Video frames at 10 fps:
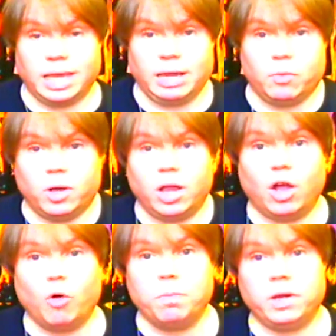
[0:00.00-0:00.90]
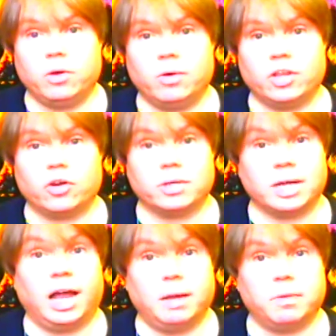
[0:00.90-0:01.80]
It will help you in your
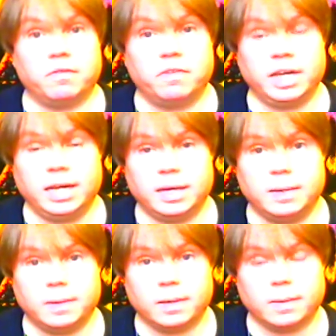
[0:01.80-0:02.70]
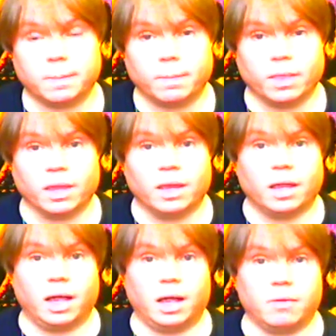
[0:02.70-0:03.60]
time of need.
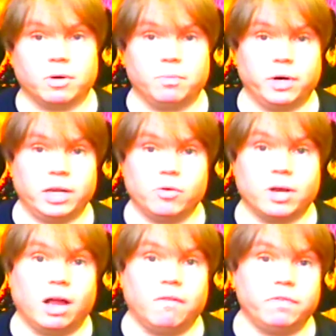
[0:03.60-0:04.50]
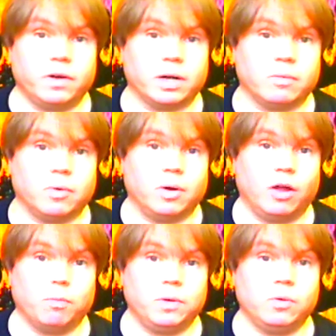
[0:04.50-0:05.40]
It'll bring you comfort. It will
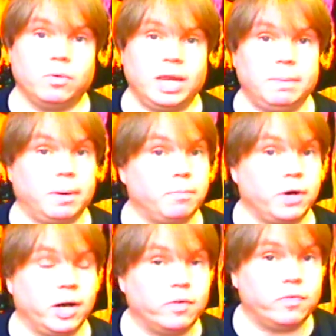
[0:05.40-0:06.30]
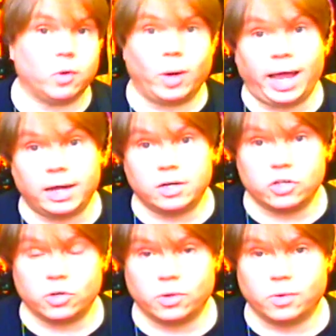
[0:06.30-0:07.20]
help you keep a prayerful
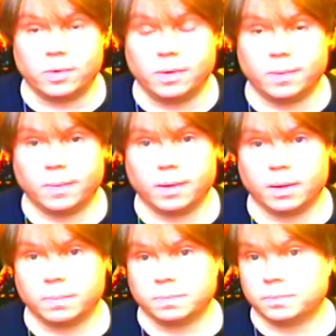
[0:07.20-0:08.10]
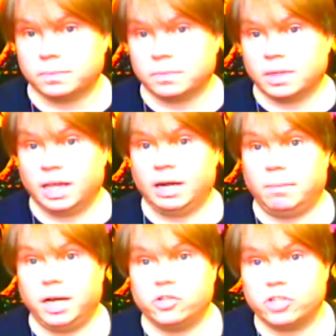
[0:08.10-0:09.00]
attitude. And it
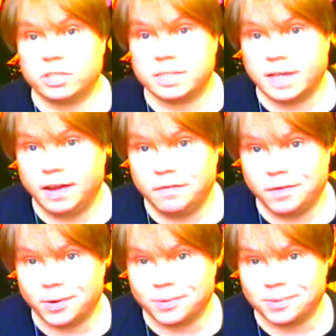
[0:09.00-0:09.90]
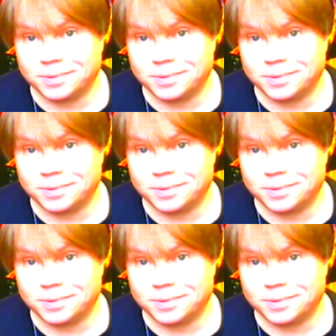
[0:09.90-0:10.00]
might just save you.